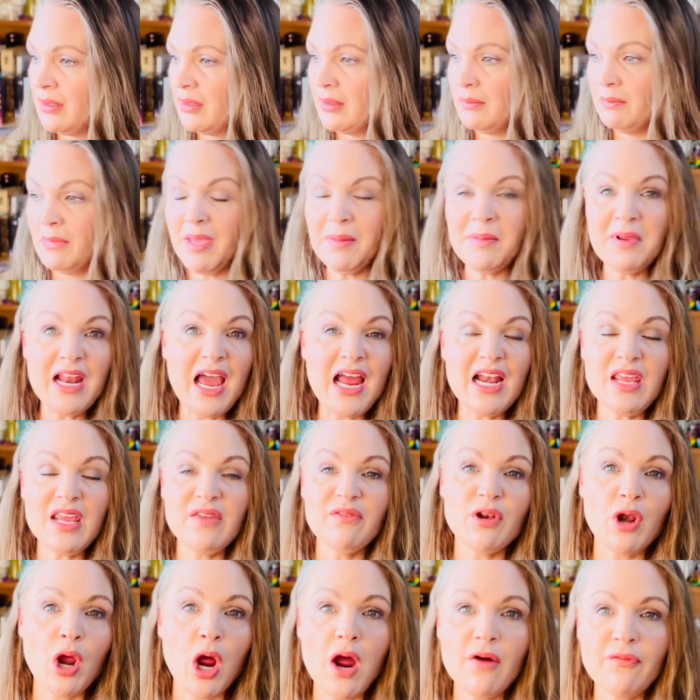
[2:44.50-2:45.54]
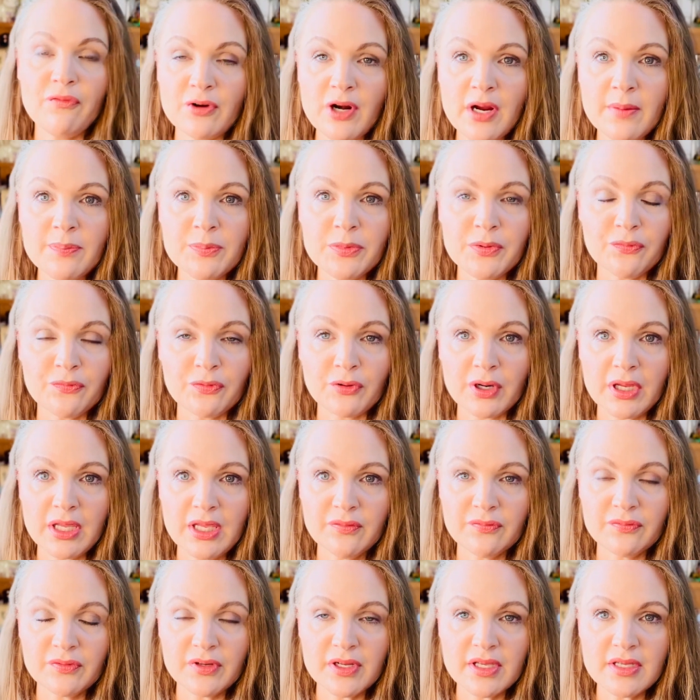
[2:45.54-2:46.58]
Maybe not even offer up the
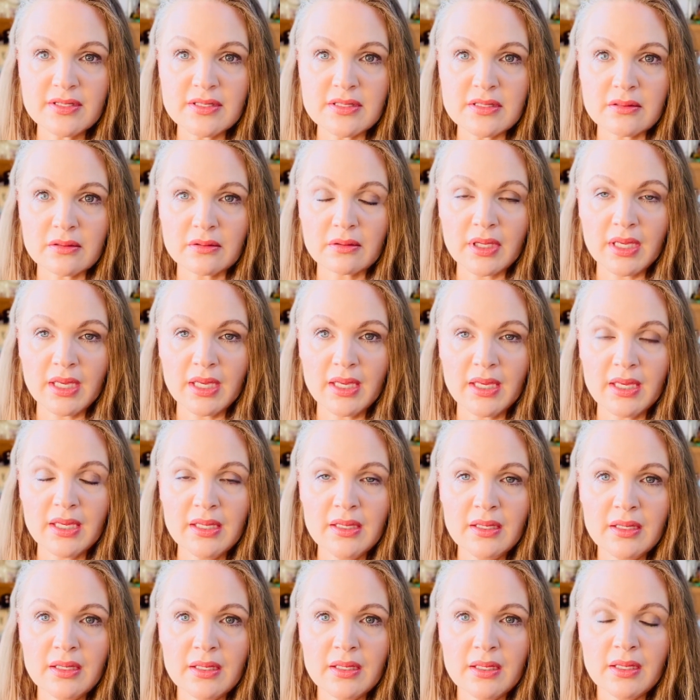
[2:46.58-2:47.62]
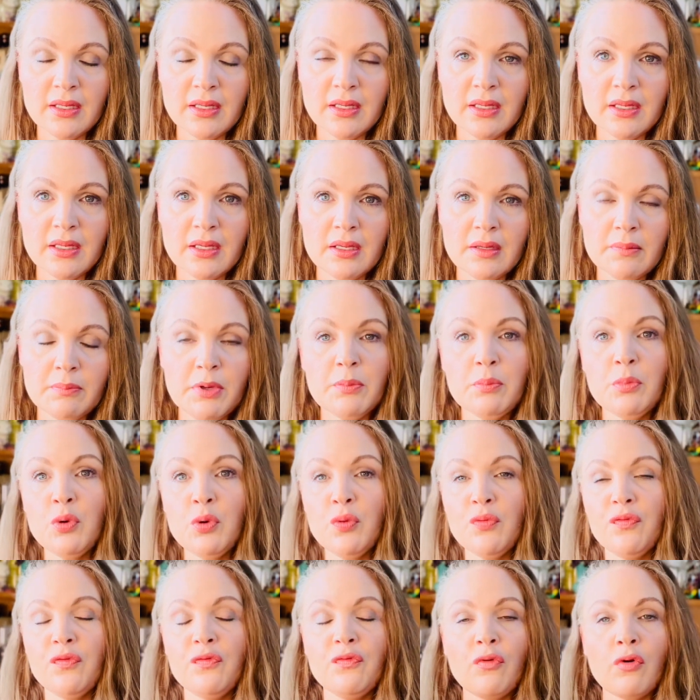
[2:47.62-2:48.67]
forgiveness, okay? But
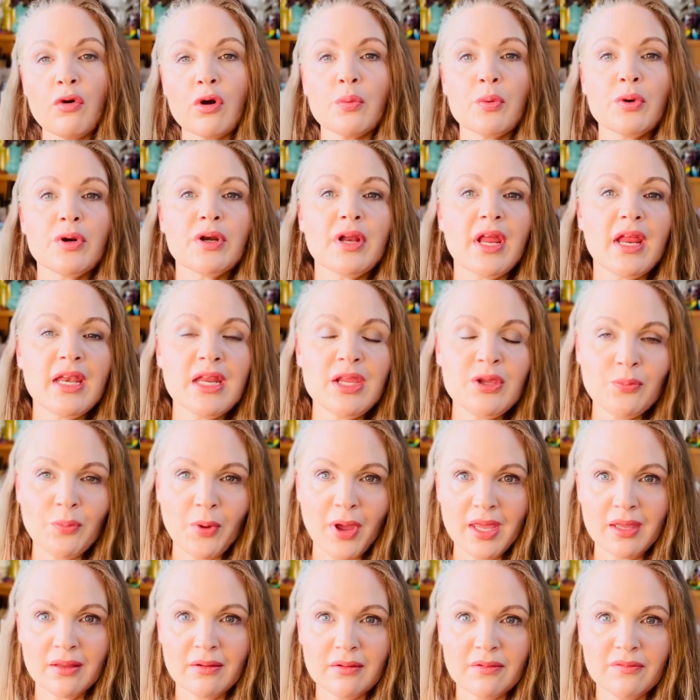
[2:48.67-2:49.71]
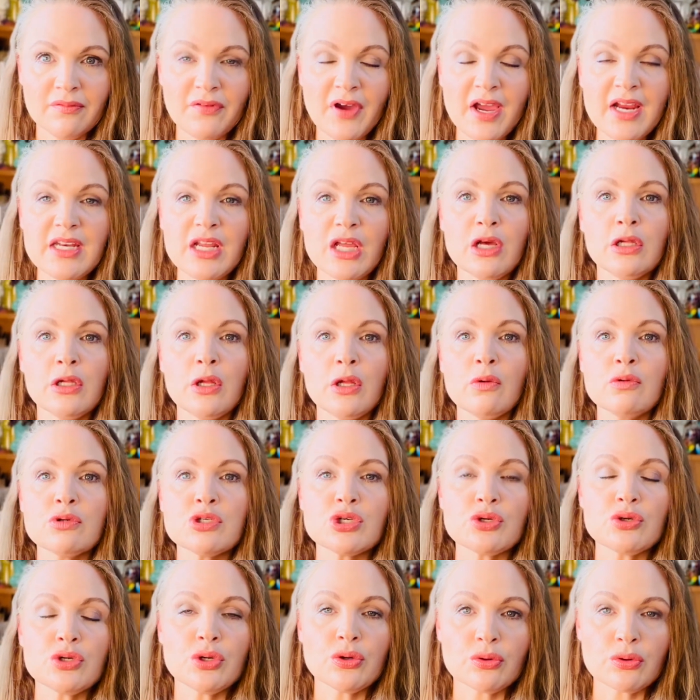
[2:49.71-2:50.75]
move forward anyway, finding
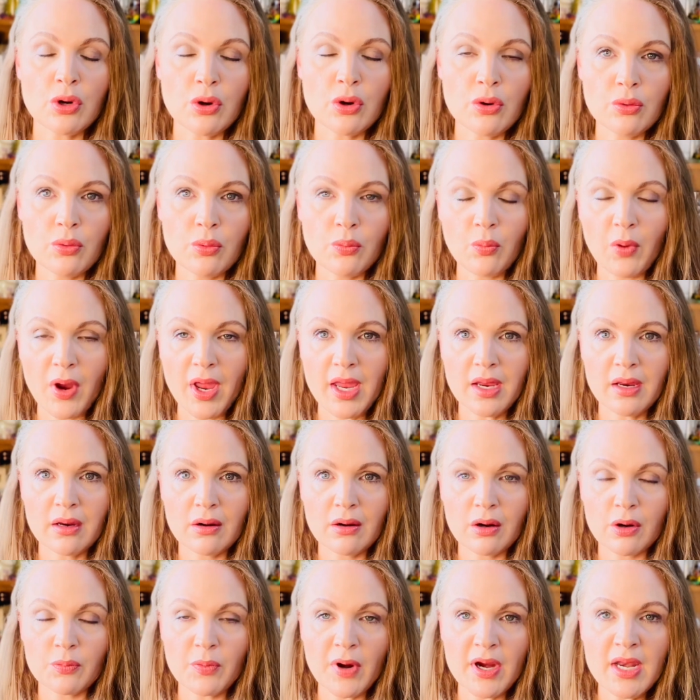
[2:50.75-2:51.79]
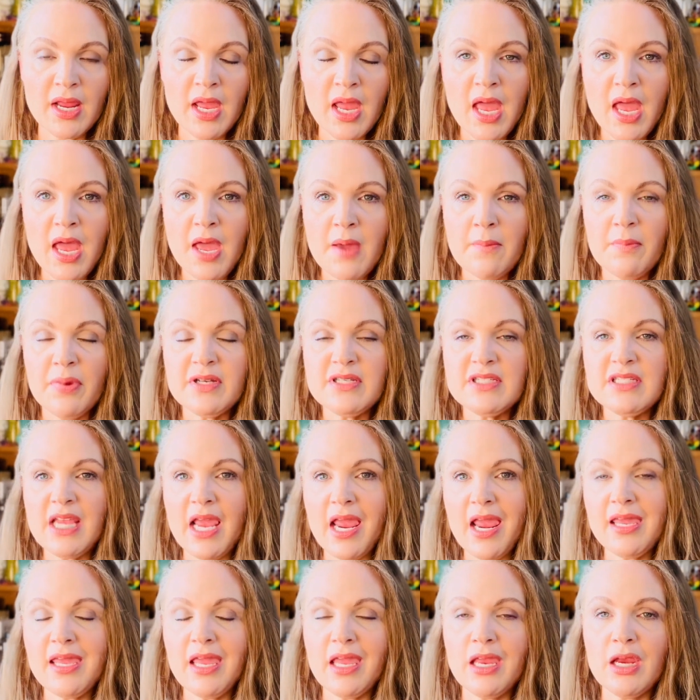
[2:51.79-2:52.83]
closure your own way, all right? But
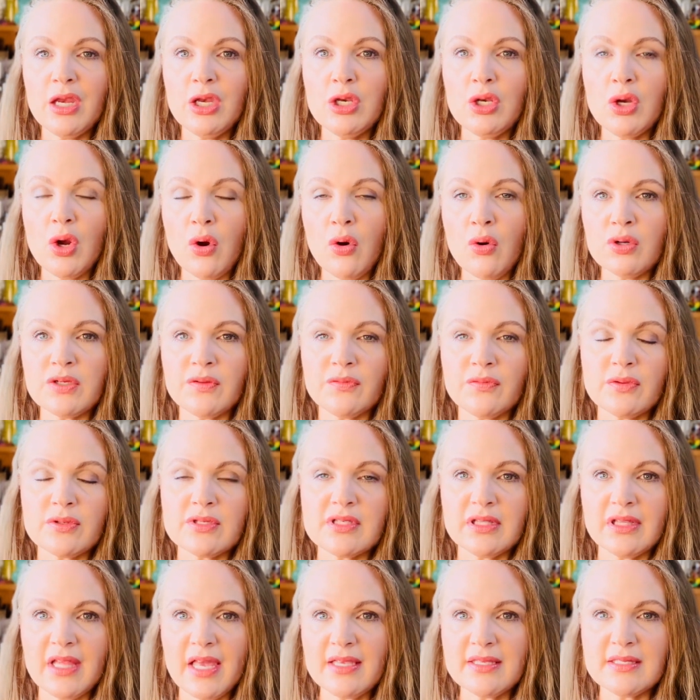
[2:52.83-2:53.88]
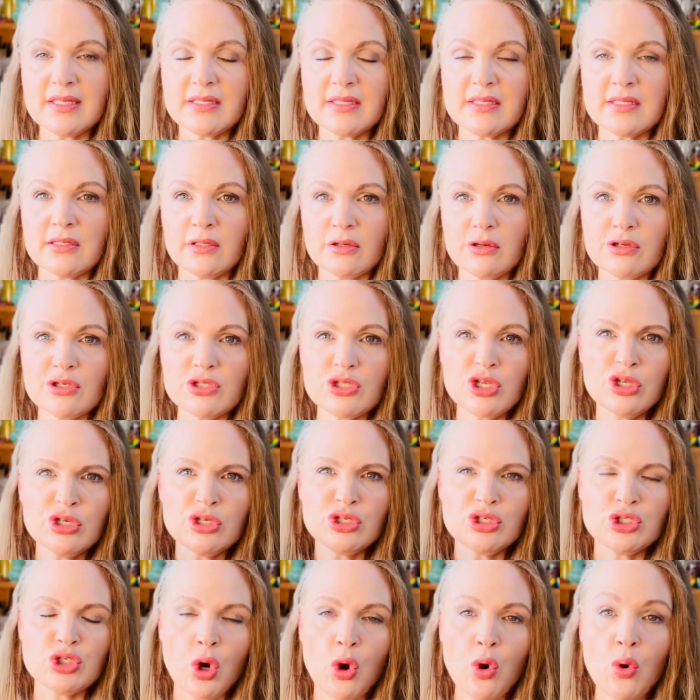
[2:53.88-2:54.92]
taking note of those lessons learned so you
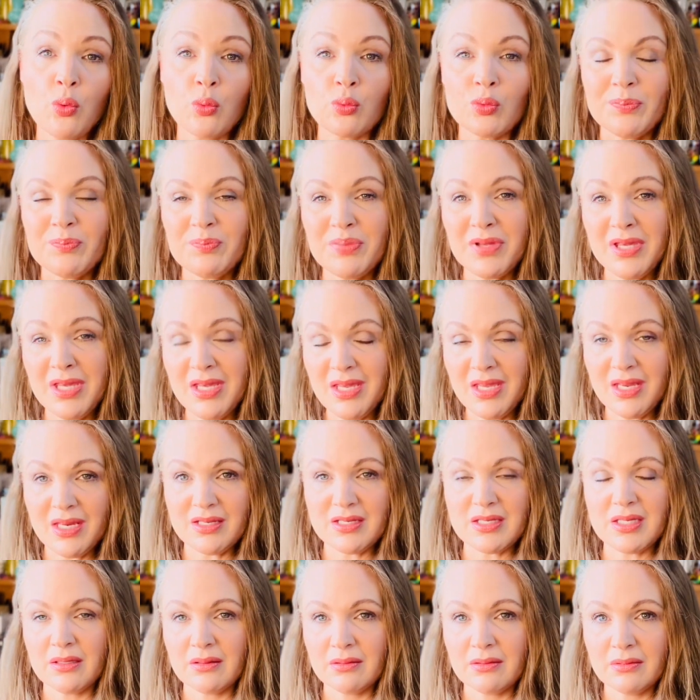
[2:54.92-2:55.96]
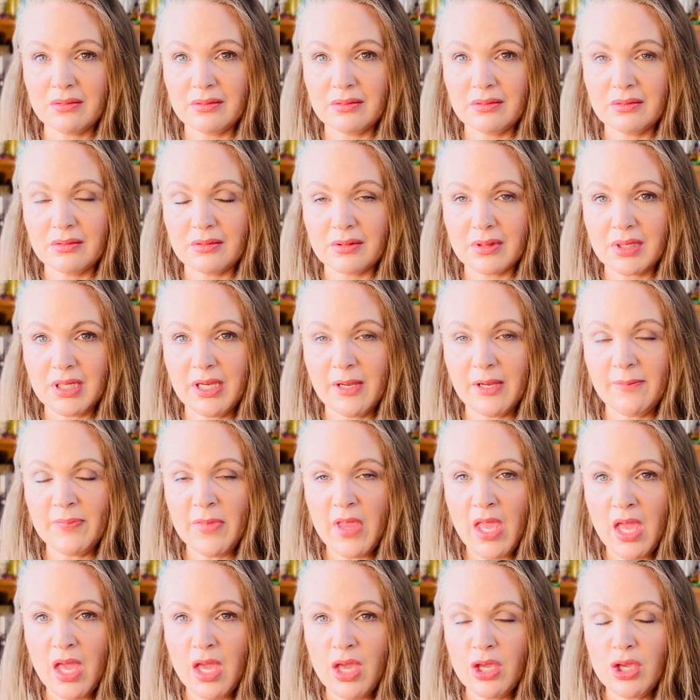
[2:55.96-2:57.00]
don't repeat, okay?
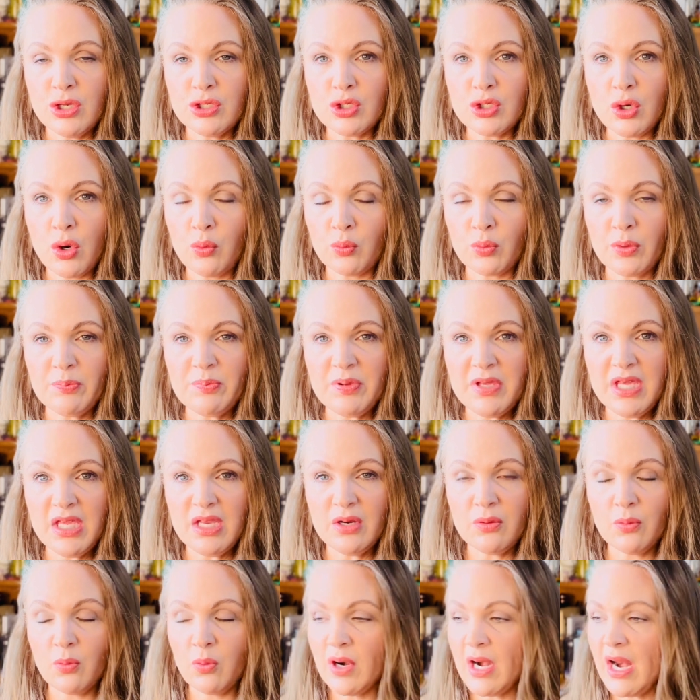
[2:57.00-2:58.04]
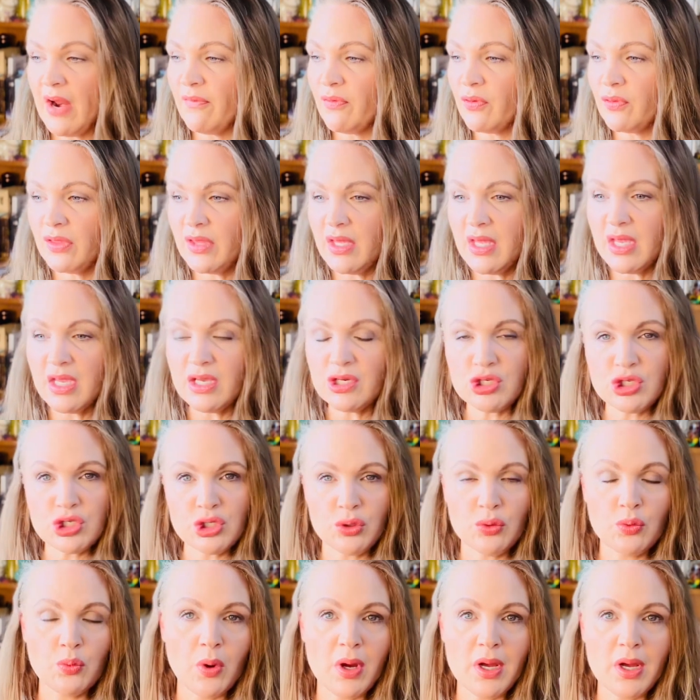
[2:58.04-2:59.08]
You don't repeat whatever the
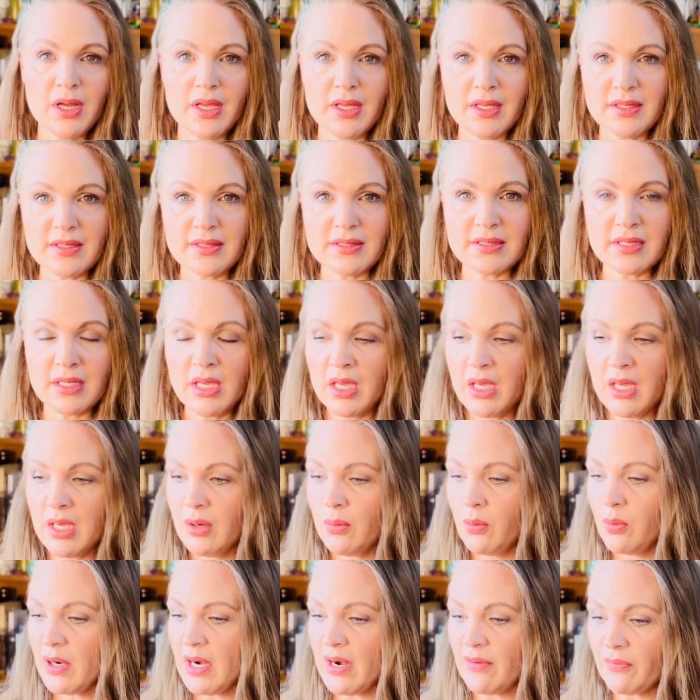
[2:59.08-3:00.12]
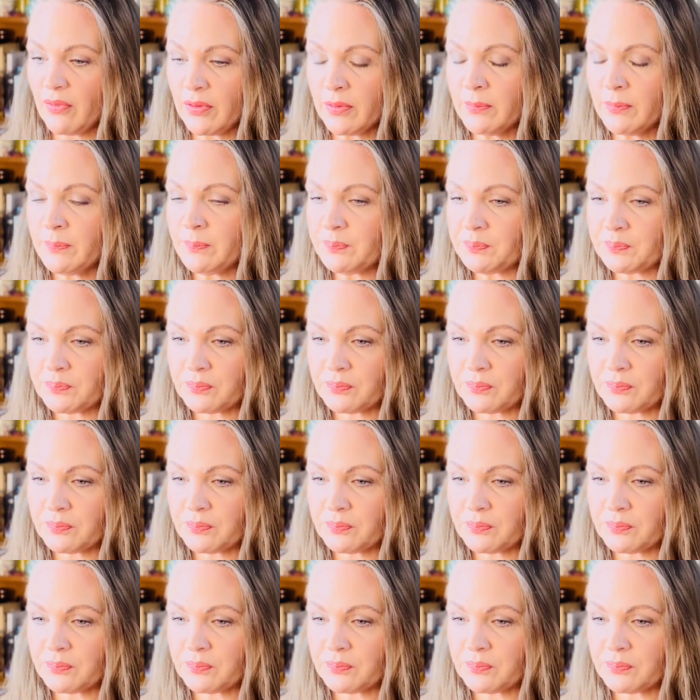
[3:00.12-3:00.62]
issue was, whatever,